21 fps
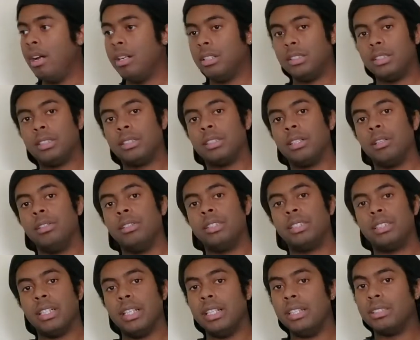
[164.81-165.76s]
Certain
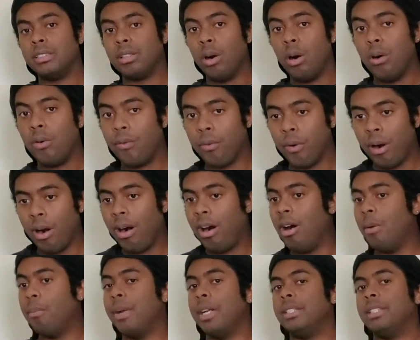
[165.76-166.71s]
cities
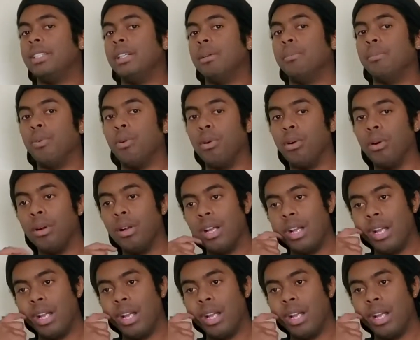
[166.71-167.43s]
overall may tip more.